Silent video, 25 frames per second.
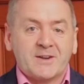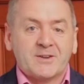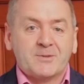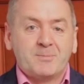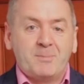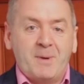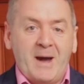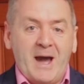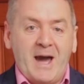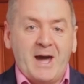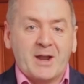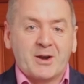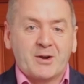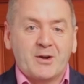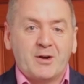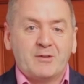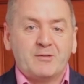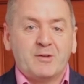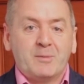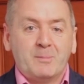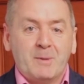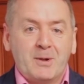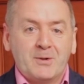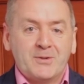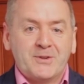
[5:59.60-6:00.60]
as part of
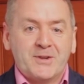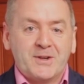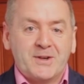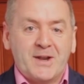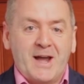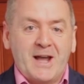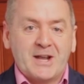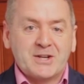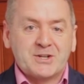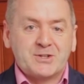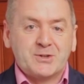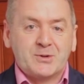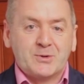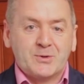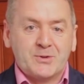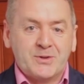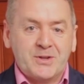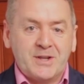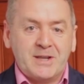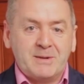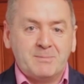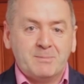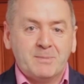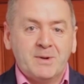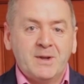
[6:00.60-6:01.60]
a multinational
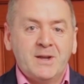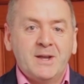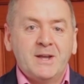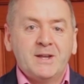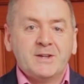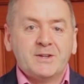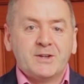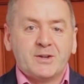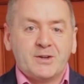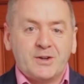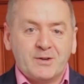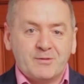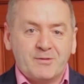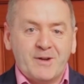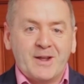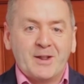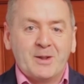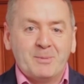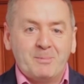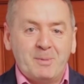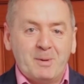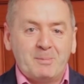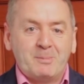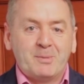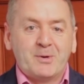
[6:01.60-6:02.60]
team to
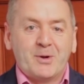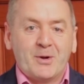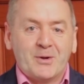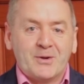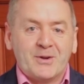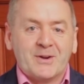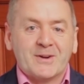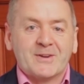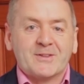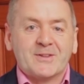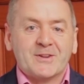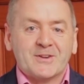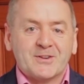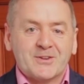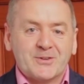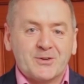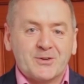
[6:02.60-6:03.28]
develop a product that's